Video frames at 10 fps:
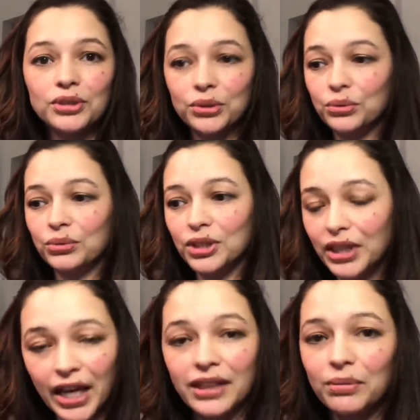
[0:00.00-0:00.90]
to
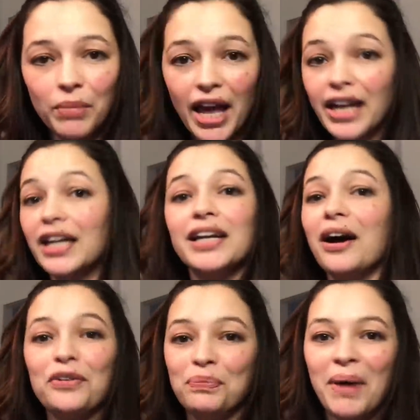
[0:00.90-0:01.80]
get any
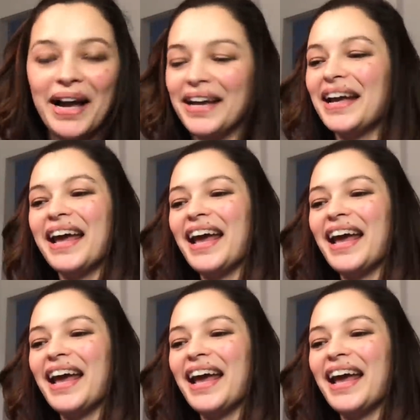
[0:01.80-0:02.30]
of my